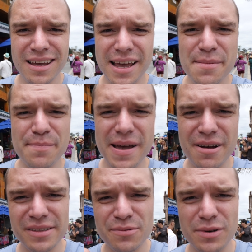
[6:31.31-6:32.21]
and
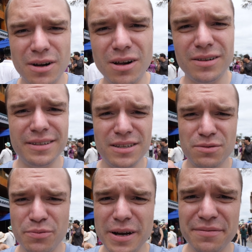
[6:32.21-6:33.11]
pounded with all these
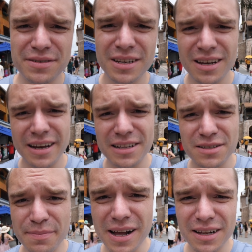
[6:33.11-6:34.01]
whiffs and
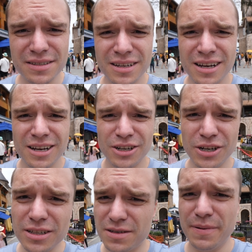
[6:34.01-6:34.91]
smells,
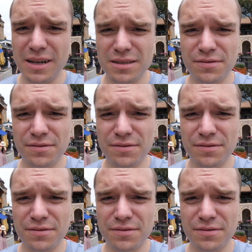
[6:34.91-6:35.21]
good smells.